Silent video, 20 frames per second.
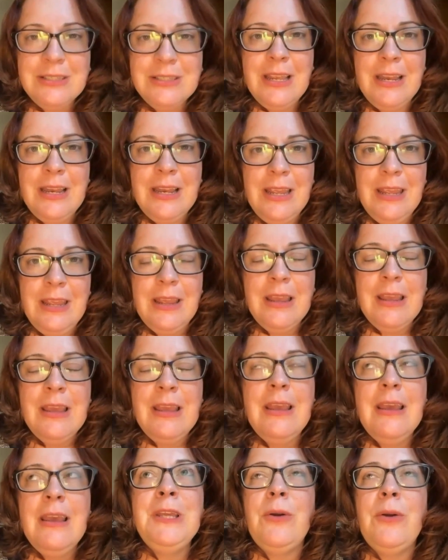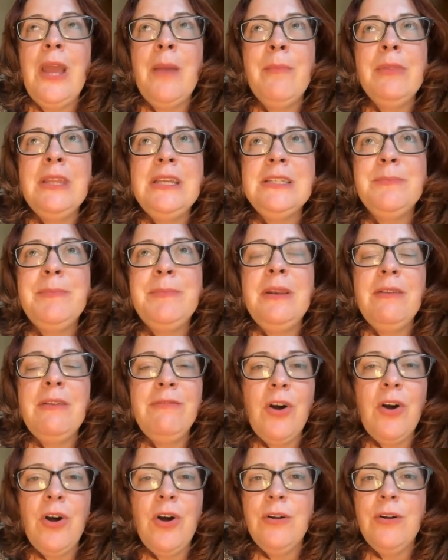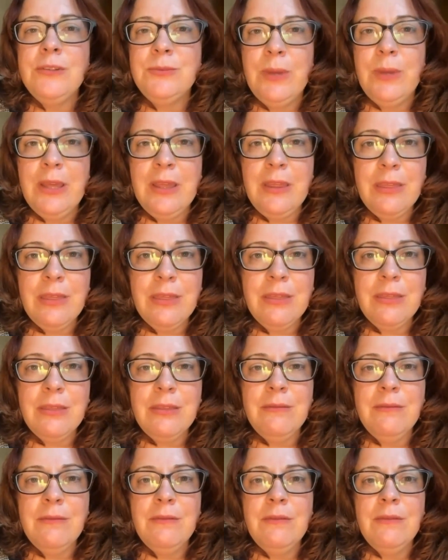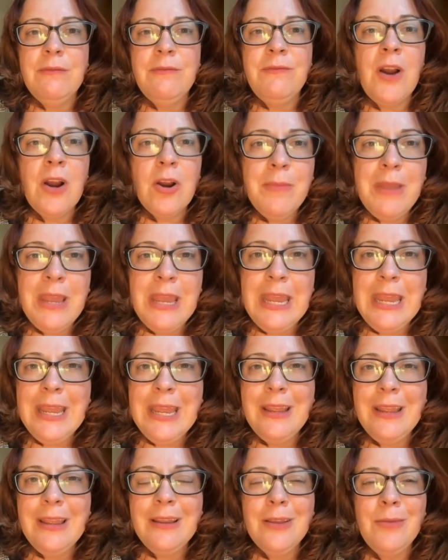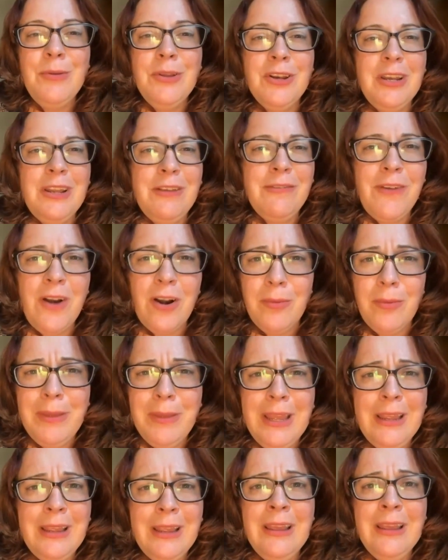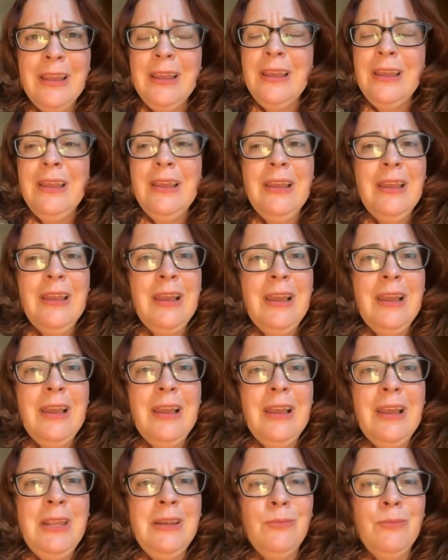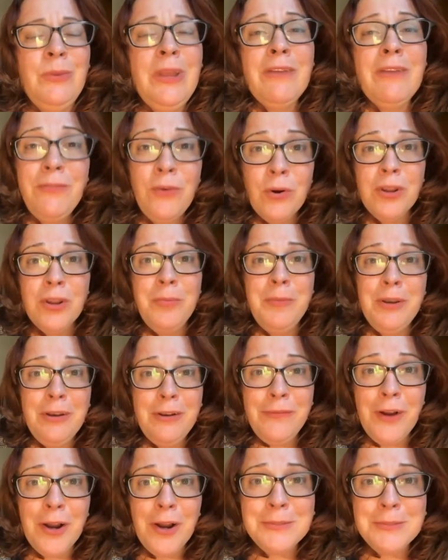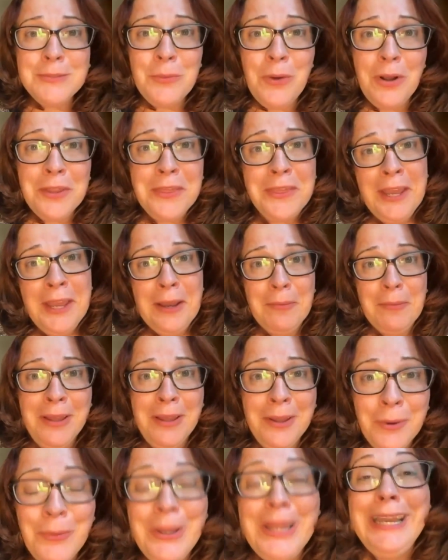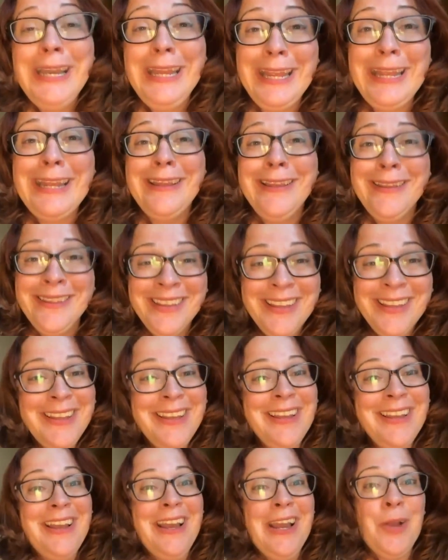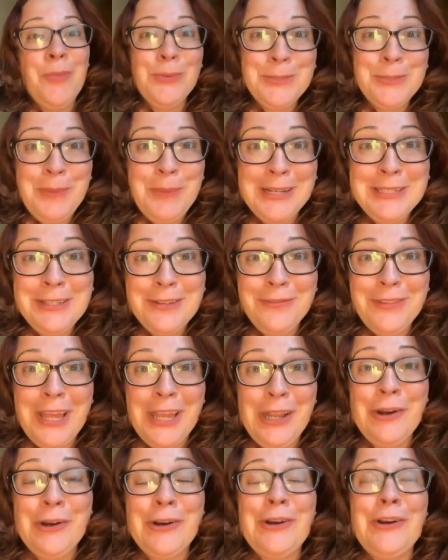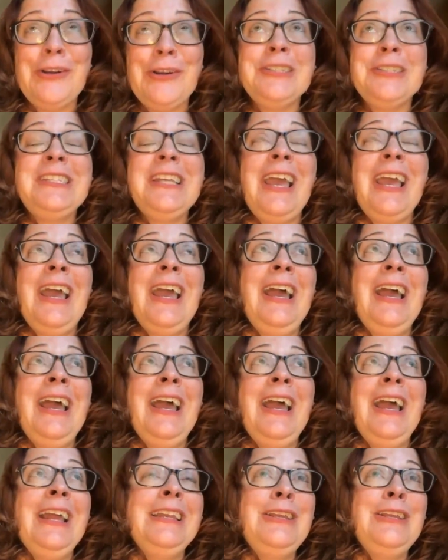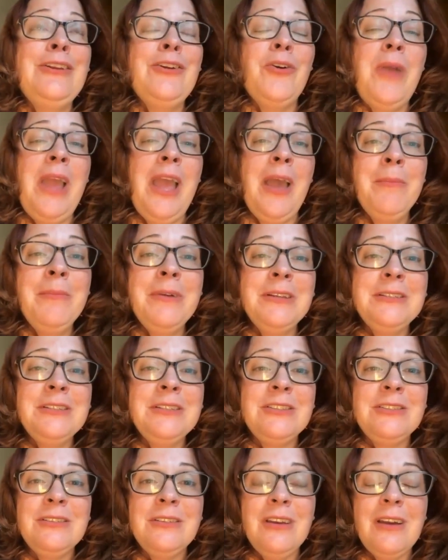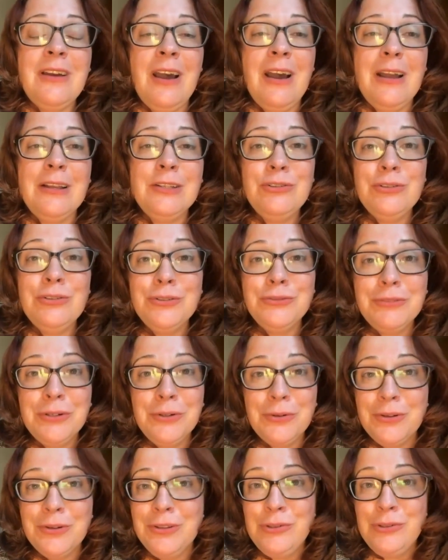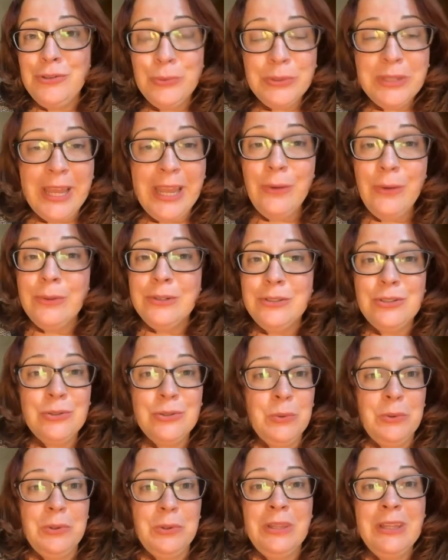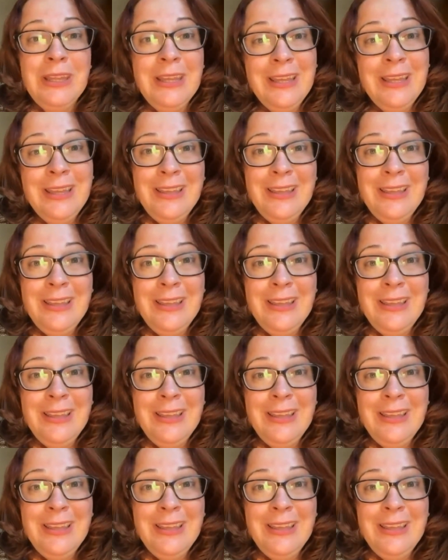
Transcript: our city. You know, Emily's been involved with farming, community farming. I mean, we have 4 community farms in Waltham. We need a perspective like hers. And, you know, Emma's children go to the dual language school.